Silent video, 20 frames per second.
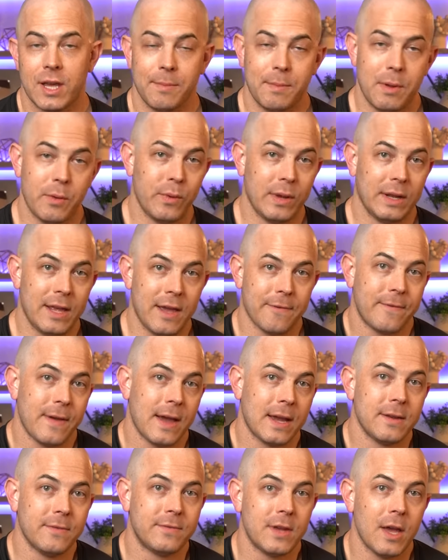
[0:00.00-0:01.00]
can be really
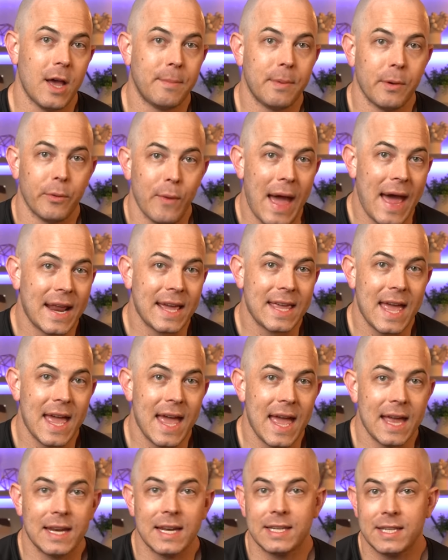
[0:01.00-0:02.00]
effective to help
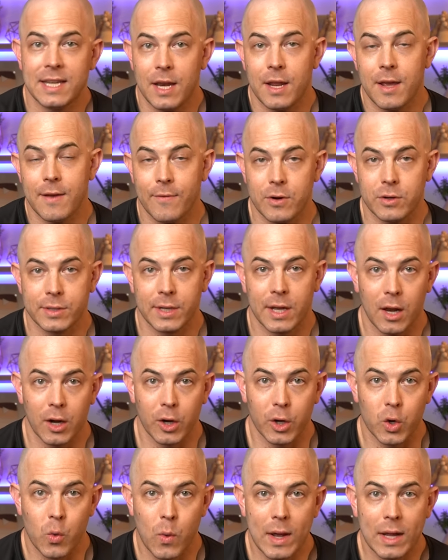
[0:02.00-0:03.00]
eradicate tinea
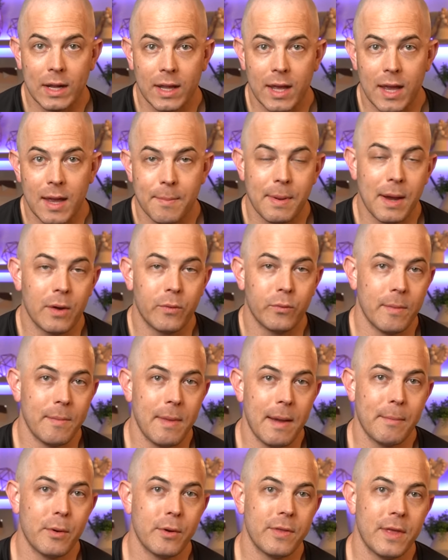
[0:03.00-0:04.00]
versicolor quickly, but
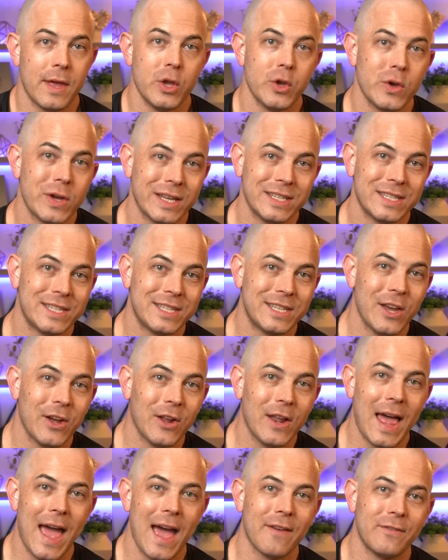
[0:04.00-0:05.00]
remember that you can
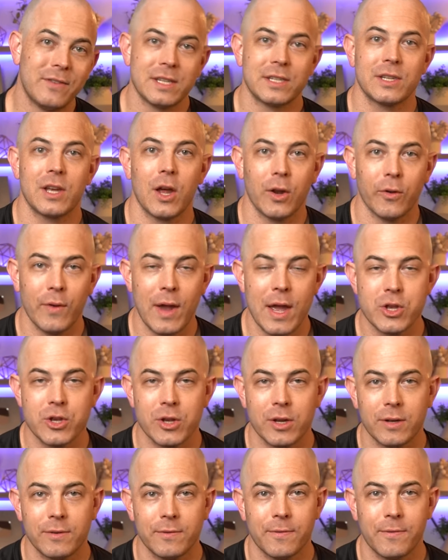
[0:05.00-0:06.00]
still have
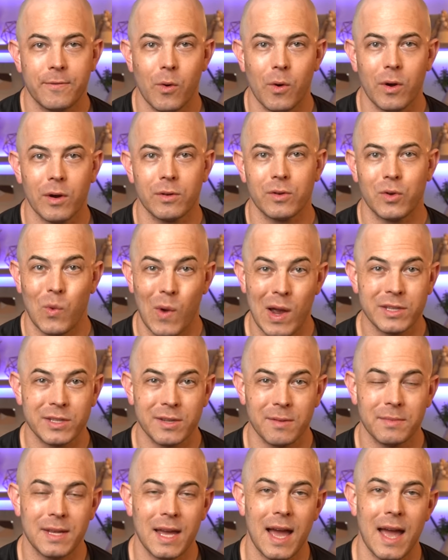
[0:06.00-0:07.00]
discoloration for quite
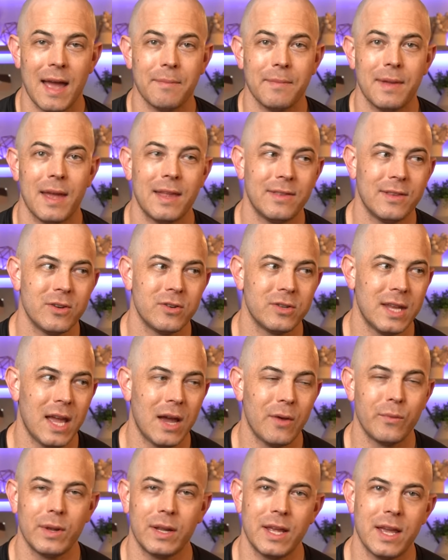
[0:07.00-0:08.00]
some time, and there's
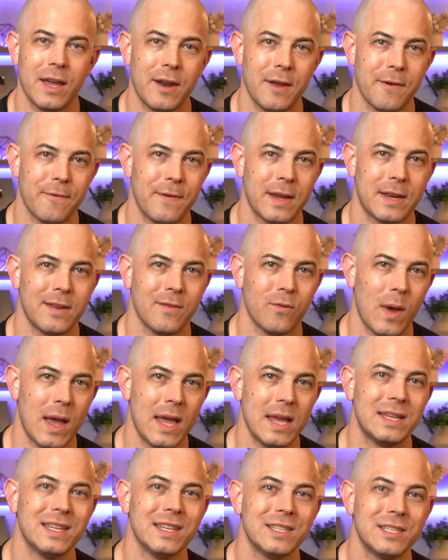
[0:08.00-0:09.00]
not really an effective
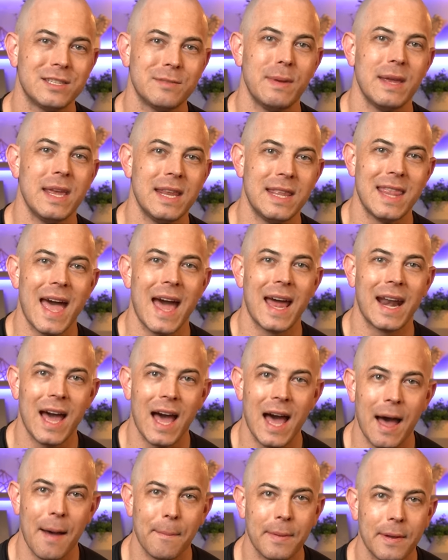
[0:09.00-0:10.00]
way to speed that
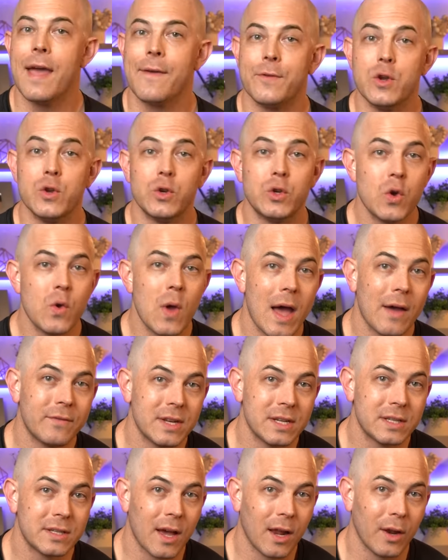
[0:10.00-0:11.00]
up. If you do have
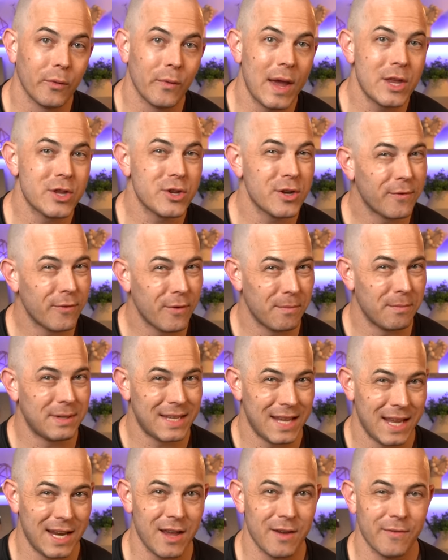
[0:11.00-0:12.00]
discoloration from
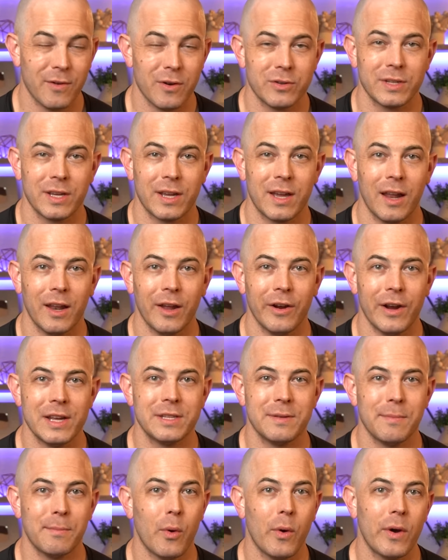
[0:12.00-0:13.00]
tinea versicolor,
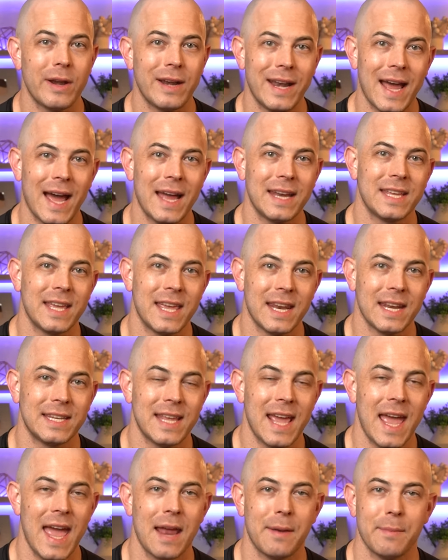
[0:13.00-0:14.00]
it's important not to get a
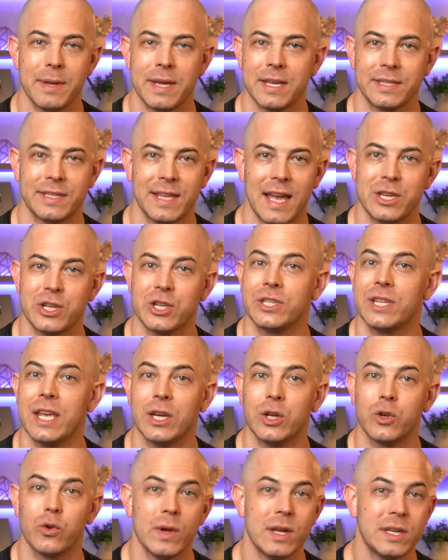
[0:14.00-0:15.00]
tan, because that just
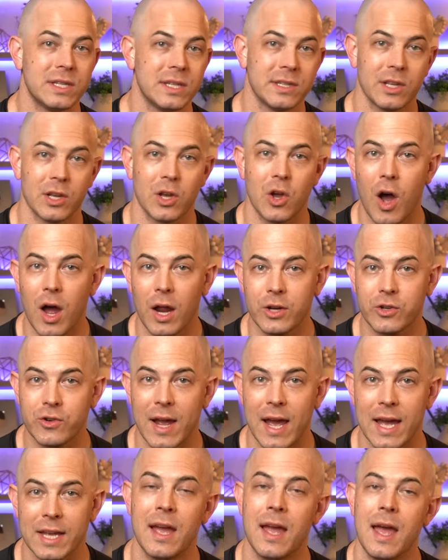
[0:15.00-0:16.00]
increases the
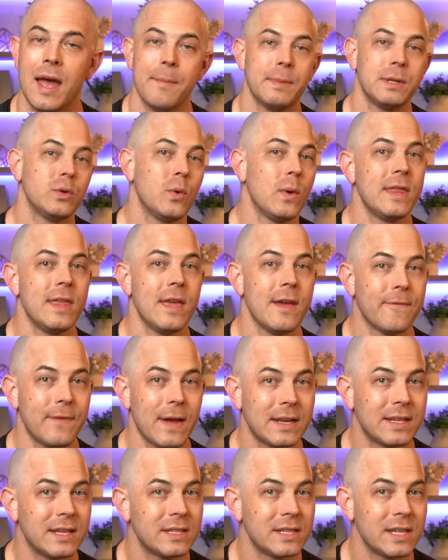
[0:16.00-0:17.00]
contrast between the
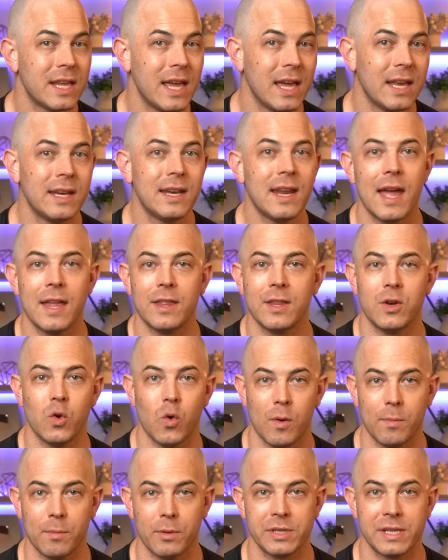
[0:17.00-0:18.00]
affected skin and the
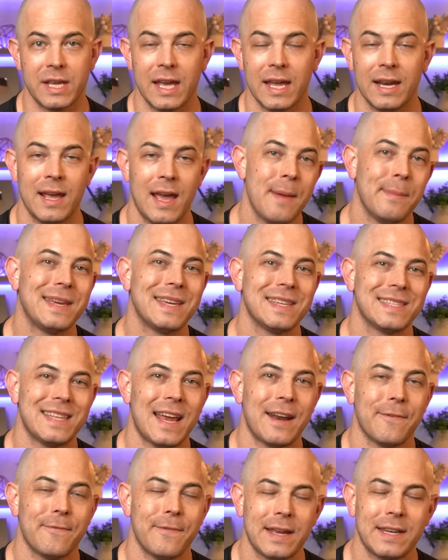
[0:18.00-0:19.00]
normal skin, because
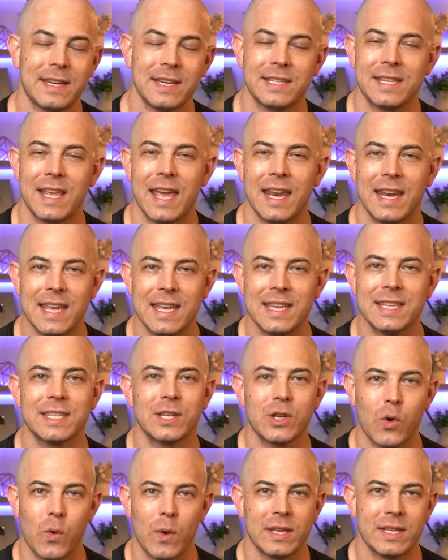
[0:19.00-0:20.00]
that affected skin
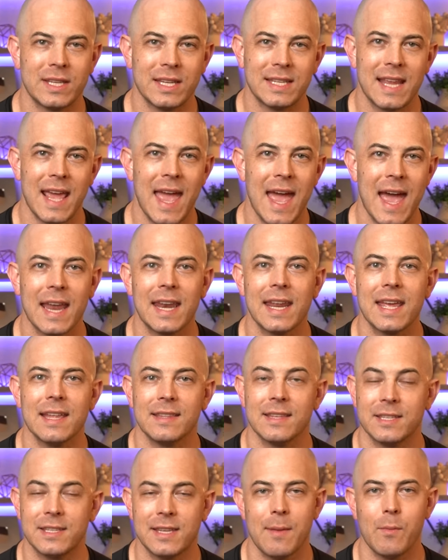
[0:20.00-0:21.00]
isn't going to tan in
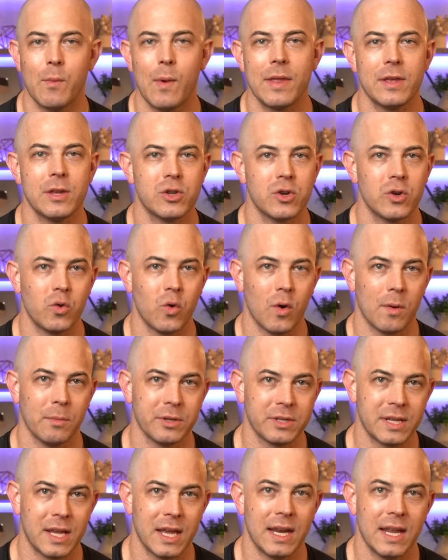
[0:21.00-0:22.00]
the same way that your normal
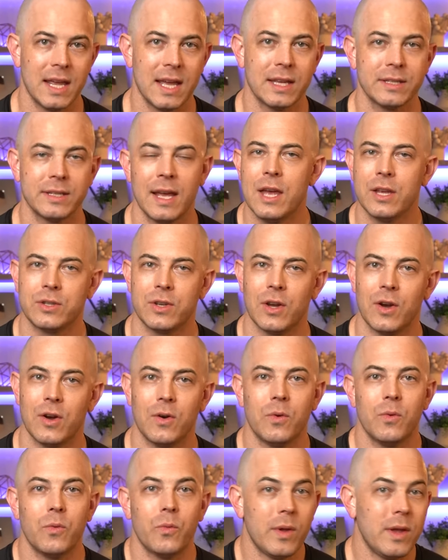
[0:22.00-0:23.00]
skin is.
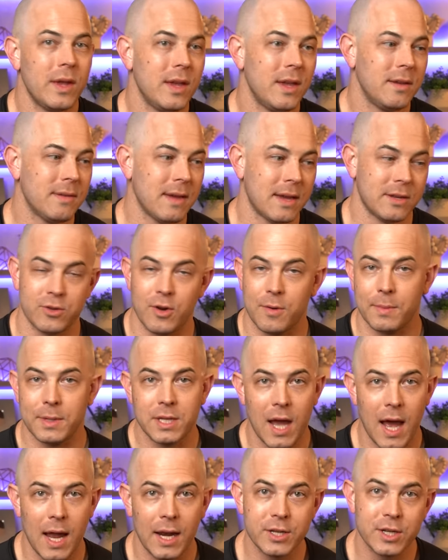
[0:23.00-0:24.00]
So we, as
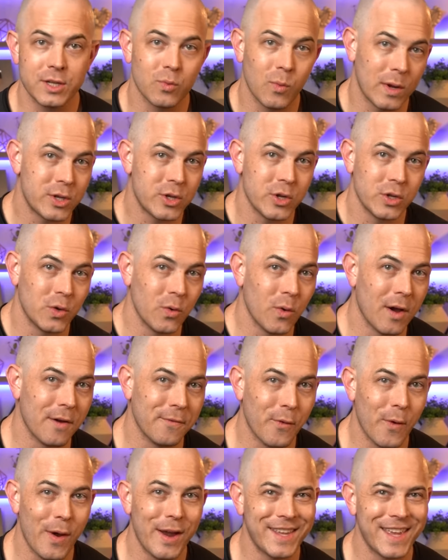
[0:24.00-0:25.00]
dermatologists, want you to
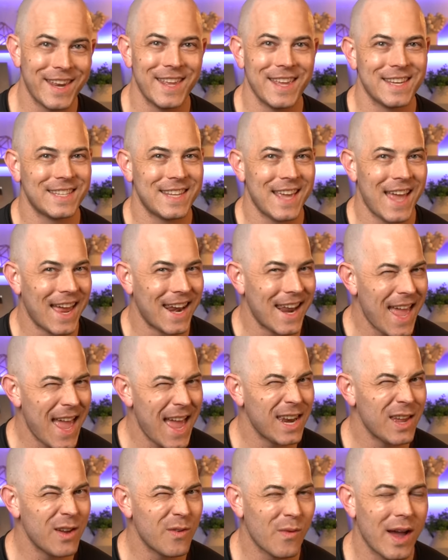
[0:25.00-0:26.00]
avoid getting a tan
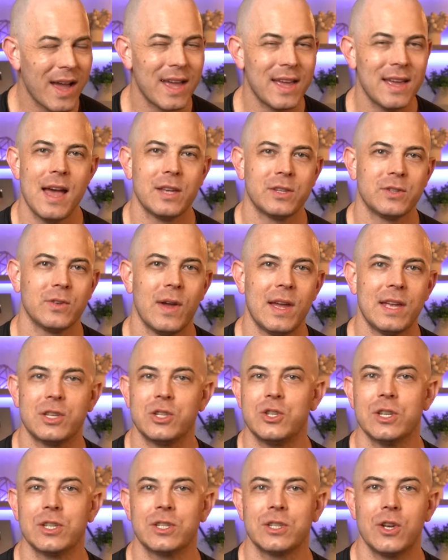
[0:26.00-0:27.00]
anyway, so it's
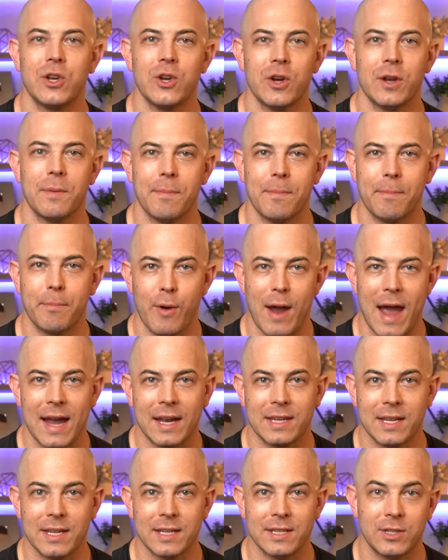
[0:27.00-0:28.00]
just good
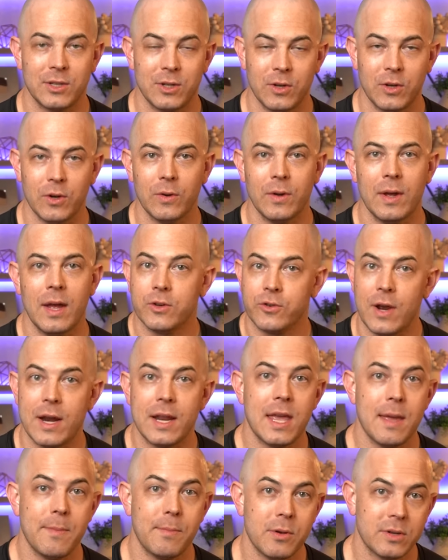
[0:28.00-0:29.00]
practice to try to
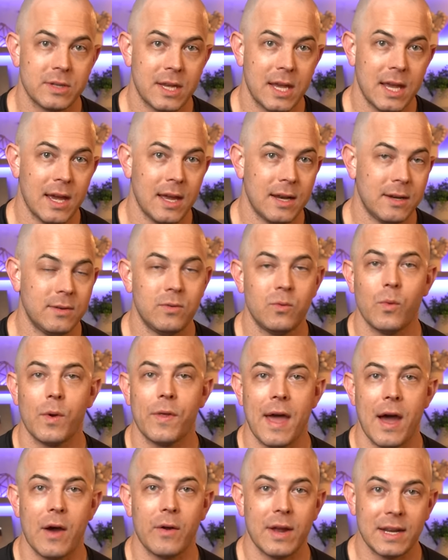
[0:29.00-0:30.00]
keep your skin
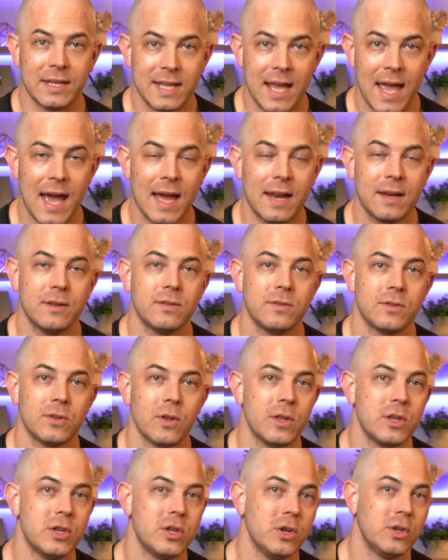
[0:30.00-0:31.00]
without a tan so
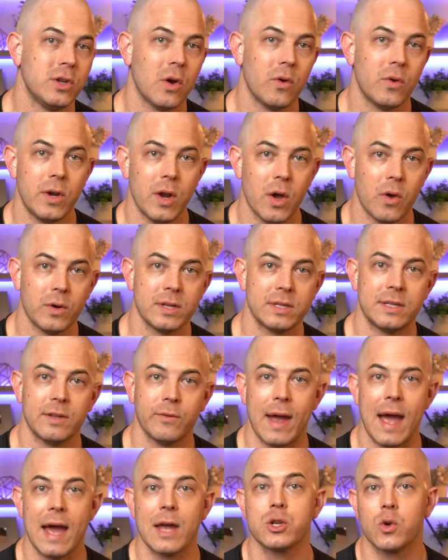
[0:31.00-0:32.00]
that you don't notice the
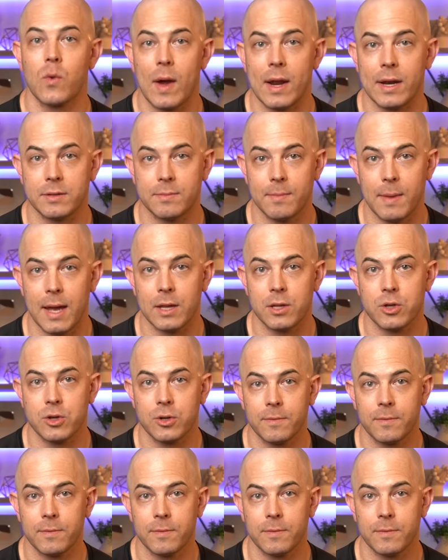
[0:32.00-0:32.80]
rash quite as much.